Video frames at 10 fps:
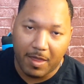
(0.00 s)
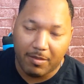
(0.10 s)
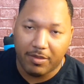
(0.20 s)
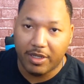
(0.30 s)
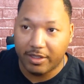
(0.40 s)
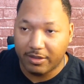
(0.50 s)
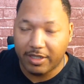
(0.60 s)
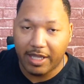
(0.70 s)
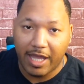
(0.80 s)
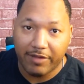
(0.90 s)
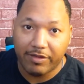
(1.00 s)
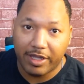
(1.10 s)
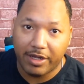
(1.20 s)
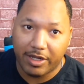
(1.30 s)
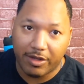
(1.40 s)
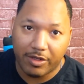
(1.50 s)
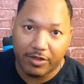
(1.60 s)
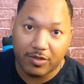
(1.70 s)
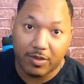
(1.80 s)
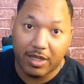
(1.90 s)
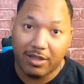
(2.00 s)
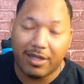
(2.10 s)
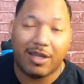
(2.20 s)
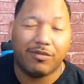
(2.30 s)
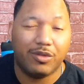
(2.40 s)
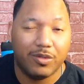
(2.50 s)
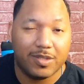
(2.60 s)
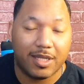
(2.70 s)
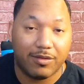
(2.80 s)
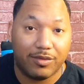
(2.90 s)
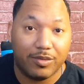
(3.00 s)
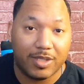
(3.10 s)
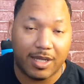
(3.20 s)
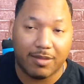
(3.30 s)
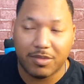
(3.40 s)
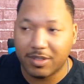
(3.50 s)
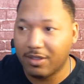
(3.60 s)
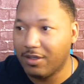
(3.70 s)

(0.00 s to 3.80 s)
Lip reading: But they have Get It Now here as well, and I've used that a few times